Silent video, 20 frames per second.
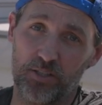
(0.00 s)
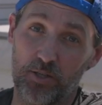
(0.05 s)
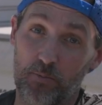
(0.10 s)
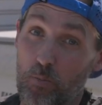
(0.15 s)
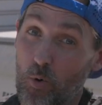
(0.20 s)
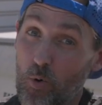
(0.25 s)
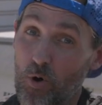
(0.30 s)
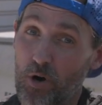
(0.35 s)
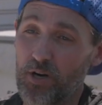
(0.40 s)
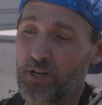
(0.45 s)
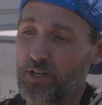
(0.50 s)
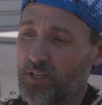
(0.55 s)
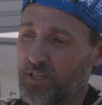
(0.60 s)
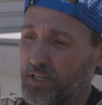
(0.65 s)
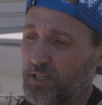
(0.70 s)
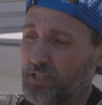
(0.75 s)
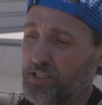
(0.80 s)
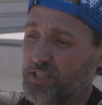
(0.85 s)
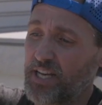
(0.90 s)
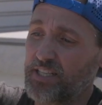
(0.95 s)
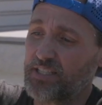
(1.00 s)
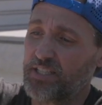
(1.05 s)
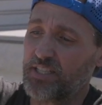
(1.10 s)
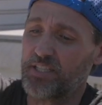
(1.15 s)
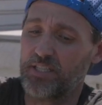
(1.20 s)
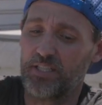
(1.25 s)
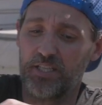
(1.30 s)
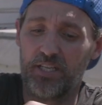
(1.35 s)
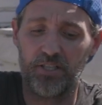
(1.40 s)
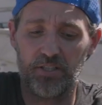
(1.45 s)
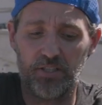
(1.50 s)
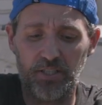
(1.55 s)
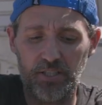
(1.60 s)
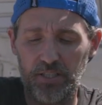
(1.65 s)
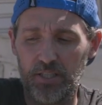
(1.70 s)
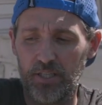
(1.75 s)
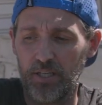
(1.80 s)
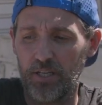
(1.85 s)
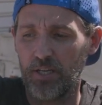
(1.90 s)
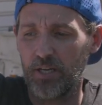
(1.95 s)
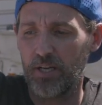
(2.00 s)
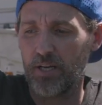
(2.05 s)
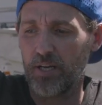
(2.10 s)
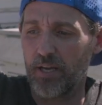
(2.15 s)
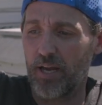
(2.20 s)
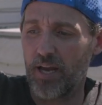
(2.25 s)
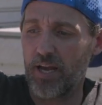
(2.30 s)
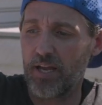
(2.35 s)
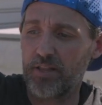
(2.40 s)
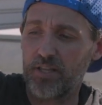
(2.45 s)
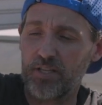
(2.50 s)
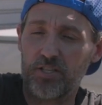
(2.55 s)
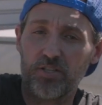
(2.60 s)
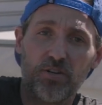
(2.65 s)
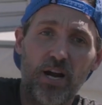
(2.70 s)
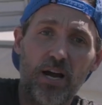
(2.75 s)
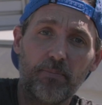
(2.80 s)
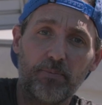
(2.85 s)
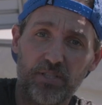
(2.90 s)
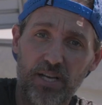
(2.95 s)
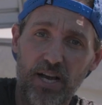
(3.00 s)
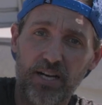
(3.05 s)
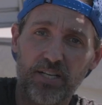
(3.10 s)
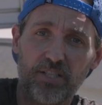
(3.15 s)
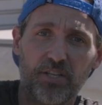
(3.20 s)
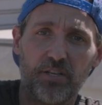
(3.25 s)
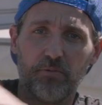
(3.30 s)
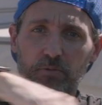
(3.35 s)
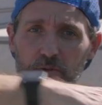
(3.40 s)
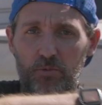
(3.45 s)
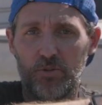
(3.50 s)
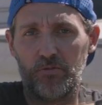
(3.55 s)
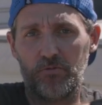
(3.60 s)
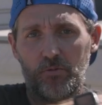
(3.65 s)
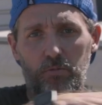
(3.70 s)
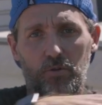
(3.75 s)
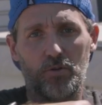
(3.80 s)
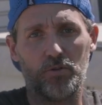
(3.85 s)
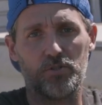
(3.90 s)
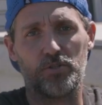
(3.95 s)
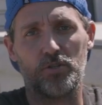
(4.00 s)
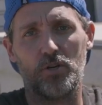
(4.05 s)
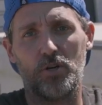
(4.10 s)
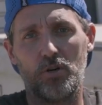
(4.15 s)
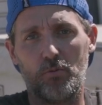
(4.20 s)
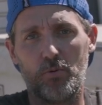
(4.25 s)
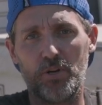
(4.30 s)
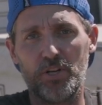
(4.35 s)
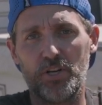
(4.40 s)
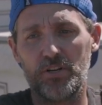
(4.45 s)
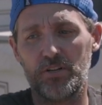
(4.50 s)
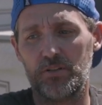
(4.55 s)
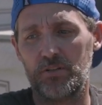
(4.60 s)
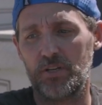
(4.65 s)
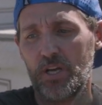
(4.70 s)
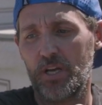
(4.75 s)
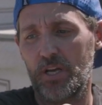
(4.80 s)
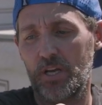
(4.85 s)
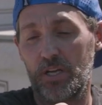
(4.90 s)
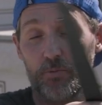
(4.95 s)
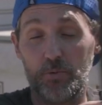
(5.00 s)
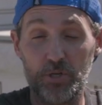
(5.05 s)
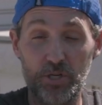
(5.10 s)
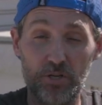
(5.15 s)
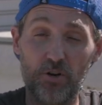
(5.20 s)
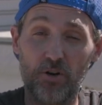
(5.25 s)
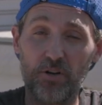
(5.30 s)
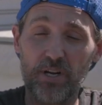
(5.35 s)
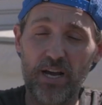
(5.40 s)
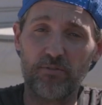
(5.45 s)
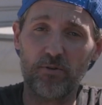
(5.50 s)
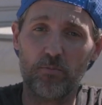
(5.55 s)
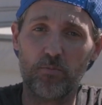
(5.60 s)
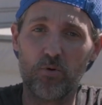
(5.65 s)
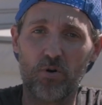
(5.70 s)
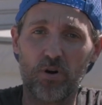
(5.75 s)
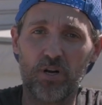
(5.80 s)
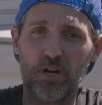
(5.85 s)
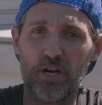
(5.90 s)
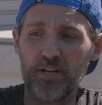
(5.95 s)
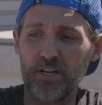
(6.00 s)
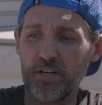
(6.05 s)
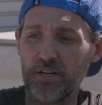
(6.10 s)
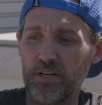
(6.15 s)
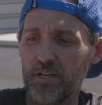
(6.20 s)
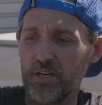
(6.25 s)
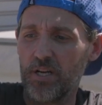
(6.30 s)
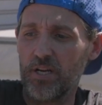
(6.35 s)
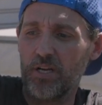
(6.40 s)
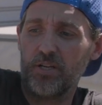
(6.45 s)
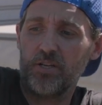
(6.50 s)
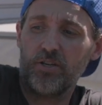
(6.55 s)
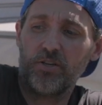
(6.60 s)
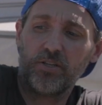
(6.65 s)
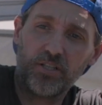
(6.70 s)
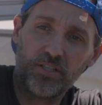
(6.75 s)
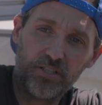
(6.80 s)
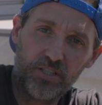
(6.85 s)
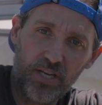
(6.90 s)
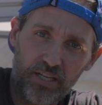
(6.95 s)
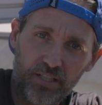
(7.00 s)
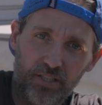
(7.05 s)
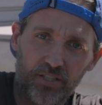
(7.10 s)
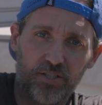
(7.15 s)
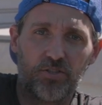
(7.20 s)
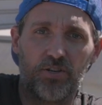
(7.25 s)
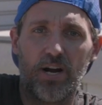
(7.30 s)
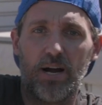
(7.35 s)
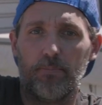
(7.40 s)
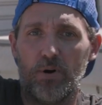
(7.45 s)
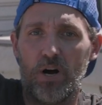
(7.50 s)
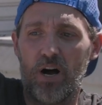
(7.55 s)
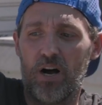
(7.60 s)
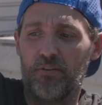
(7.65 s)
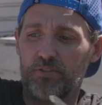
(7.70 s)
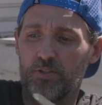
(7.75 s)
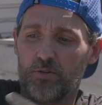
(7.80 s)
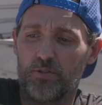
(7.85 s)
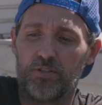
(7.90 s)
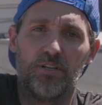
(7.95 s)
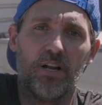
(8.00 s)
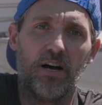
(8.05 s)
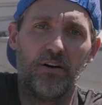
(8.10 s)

your board or dent it either. And the strap is actually removable. So when you don't have a board on here, you can take the strap off so it's